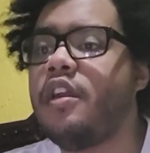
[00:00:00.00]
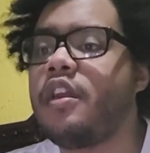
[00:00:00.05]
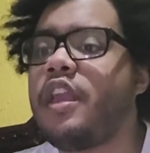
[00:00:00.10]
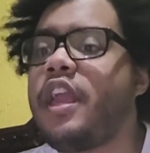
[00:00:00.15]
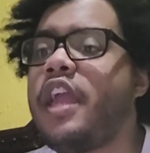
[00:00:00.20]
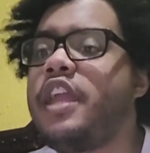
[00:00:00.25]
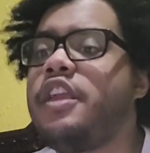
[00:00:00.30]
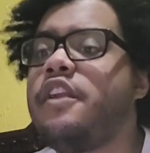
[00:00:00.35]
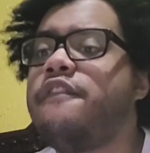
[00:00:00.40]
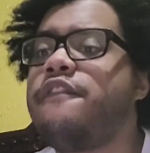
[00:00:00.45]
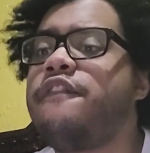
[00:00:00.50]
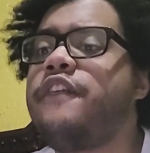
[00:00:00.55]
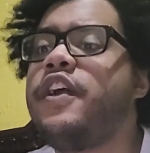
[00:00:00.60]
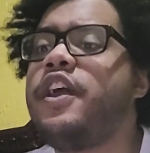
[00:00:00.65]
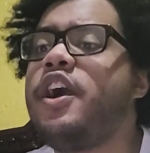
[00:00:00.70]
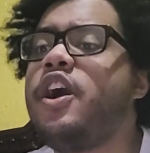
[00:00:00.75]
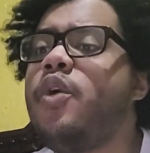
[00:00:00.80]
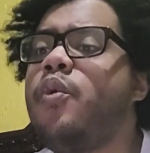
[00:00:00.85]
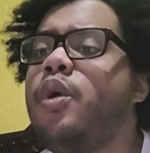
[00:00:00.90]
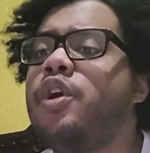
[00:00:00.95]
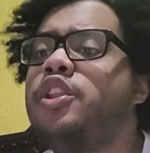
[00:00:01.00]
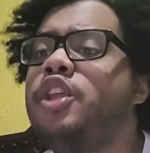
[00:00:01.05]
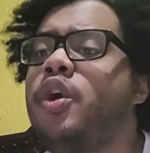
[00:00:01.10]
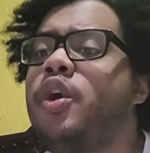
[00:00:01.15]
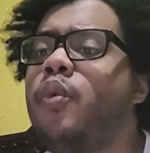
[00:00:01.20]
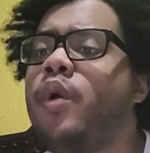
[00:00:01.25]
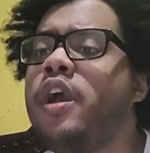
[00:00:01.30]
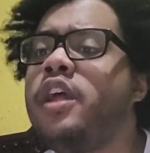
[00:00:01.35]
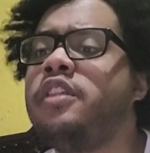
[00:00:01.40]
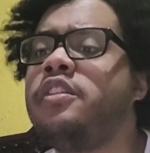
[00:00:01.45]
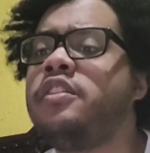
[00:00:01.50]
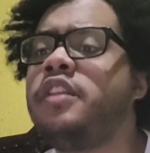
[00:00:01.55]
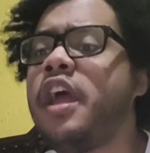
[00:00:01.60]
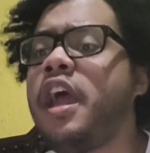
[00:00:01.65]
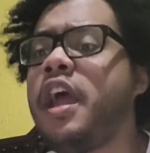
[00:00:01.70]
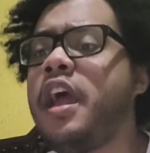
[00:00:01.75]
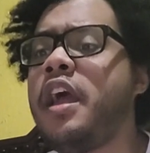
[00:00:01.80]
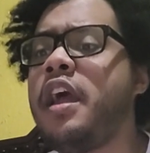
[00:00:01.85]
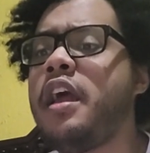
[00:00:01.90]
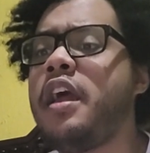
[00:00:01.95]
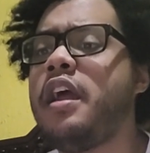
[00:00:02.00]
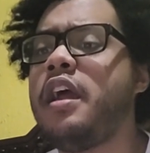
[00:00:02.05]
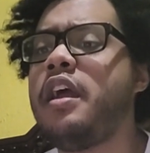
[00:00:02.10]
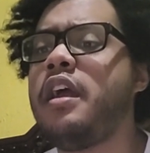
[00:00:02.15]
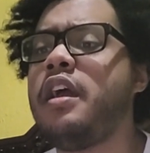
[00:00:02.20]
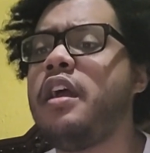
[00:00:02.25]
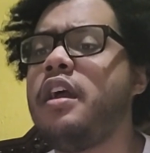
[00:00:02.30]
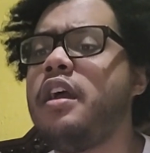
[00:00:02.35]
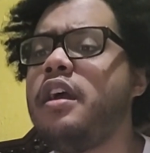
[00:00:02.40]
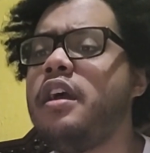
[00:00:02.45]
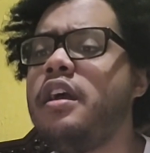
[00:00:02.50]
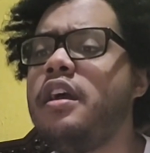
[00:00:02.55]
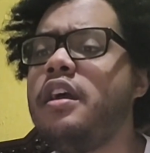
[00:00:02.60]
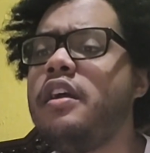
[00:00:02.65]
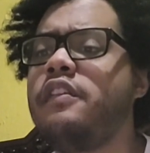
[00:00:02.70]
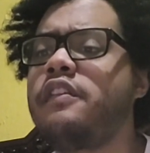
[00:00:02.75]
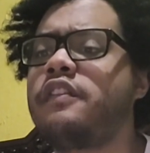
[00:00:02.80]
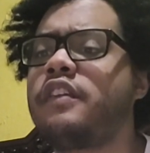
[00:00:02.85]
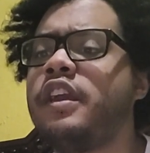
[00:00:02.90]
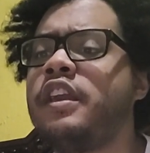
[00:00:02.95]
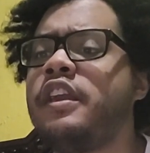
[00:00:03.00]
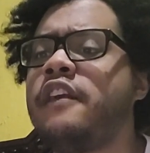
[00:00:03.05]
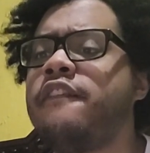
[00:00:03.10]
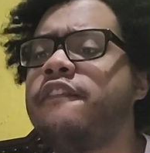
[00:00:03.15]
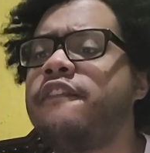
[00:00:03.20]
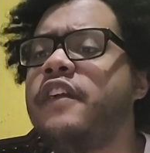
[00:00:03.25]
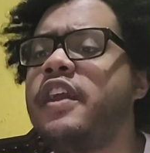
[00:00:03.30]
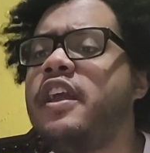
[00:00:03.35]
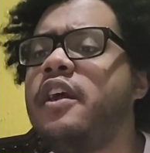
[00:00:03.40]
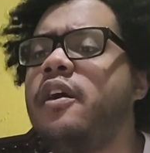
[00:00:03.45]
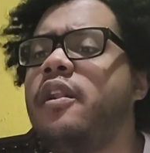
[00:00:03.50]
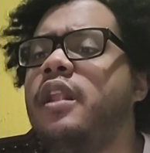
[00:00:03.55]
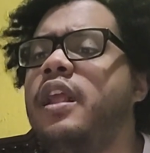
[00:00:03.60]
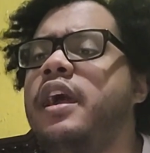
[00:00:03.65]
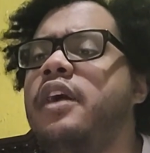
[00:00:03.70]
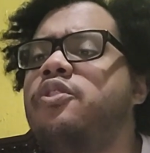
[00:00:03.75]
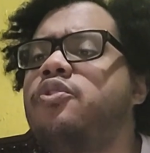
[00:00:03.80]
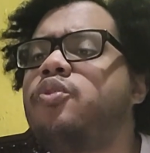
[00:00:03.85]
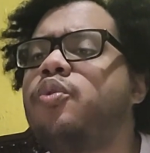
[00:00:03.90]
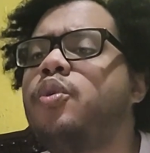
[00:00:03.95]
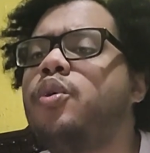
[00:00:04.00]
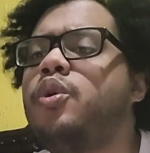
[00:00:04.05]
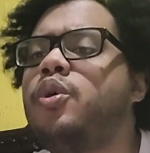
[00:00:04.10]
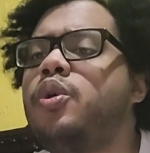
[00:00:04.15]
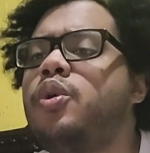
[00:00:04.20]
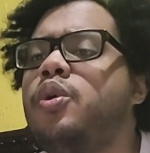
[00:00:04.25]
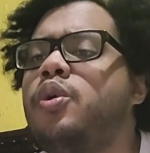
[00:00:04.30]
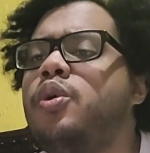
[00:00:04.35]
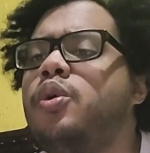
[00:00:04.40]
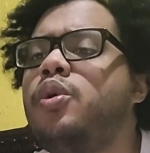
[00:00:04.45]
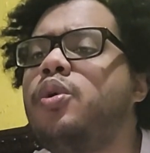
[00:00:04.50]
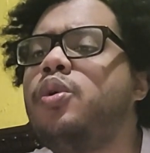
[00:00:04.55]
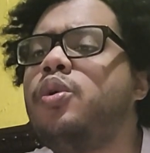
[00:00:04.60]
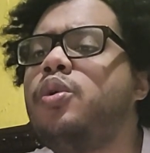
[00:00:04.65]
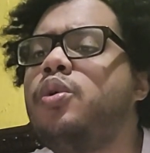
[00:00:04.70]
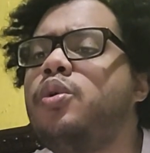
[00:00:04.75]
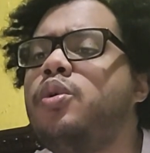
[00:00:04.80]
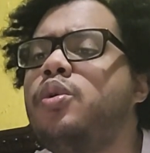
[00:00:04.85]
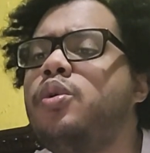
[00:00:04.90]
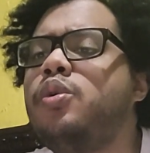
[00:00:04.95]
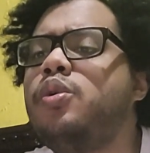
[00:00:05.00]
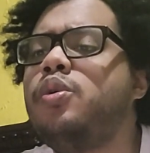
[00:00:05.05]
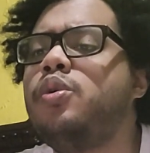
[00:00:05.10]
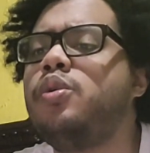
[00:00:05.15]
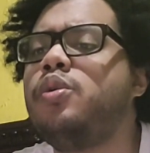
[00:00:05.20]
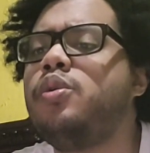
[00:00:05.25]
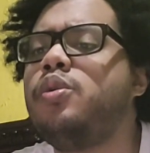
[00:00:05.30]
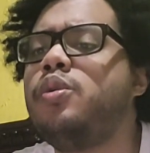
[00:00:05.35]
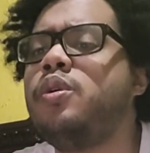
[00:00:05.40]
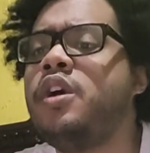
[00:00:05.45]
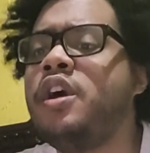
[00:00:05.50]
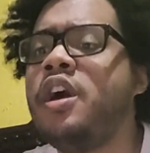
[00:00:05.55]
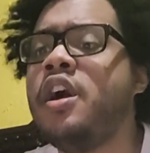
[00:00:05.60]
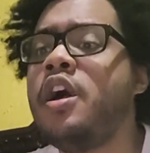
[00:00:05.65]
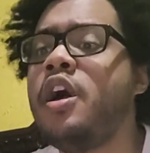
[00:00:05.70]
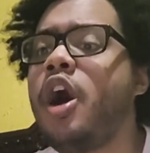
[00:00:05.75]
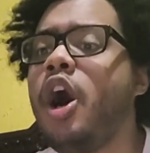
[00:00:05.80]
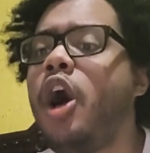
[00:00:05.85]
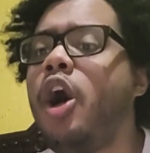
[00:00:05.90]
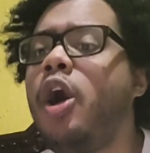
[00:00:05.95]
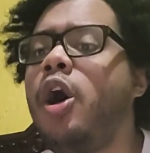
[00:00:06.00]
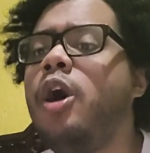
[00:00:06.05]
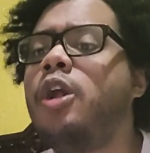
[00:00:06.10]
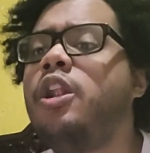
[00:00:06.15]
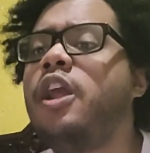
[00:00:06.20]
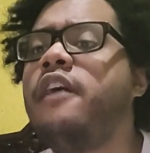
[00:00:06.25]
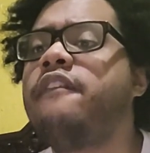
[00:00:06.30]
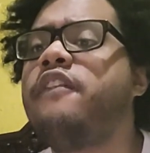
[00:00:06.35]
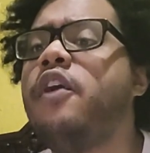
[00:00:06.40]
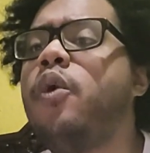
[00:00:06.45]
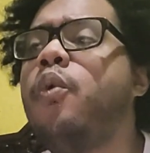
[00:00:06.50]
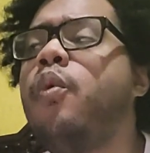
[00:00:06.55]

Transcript: Can you feel when the wind is? Can you feel it through all of the